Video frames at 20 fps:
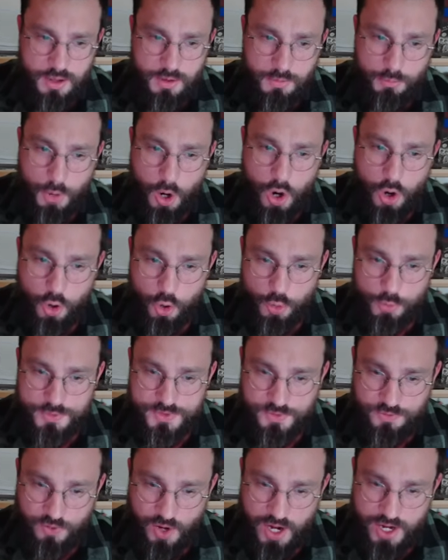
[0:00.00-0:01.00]

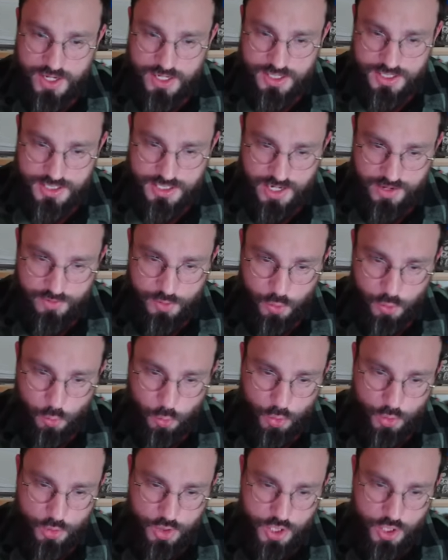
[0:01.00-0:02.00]
Mahomes finding Xavier
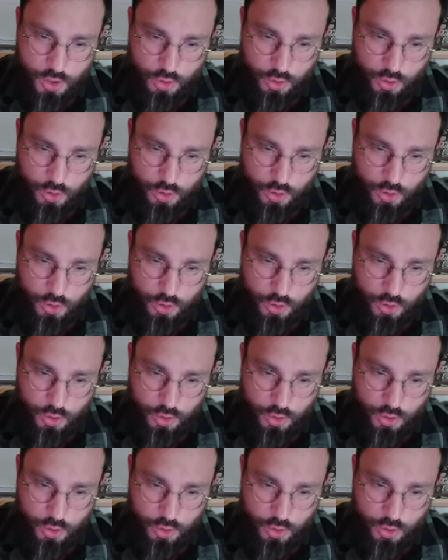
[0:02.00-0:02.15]
Worthy